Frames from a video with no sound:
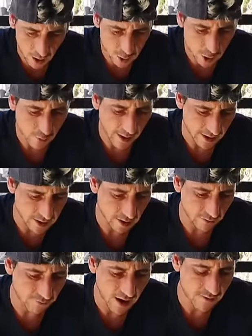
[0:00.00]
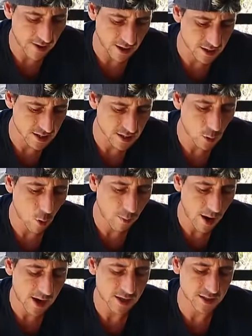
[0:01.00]
a 2x, a 5x. This whole
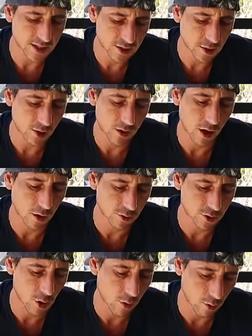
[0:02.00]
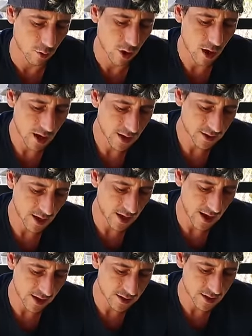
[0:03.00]
pack is $600 total.
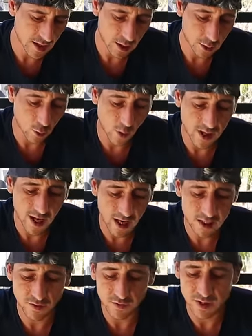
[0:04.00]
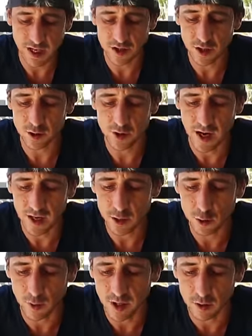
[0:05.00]
10x, 20x, 50x,
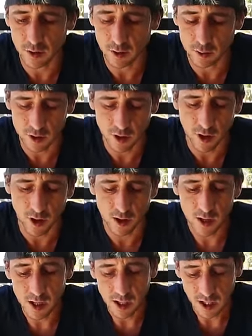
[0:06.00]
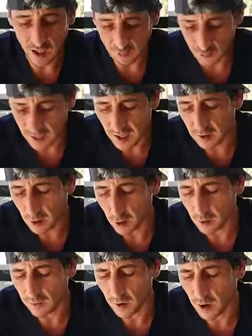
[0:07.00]
100x, Twinkle Little Star. If you take the
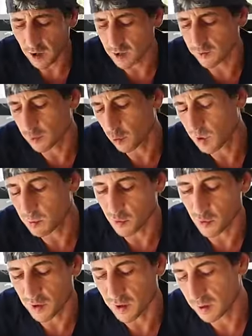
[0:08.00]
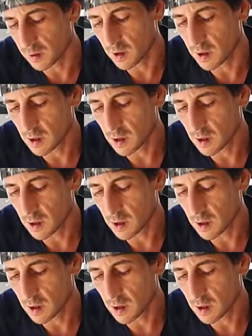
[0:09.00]
over odds of 3.49,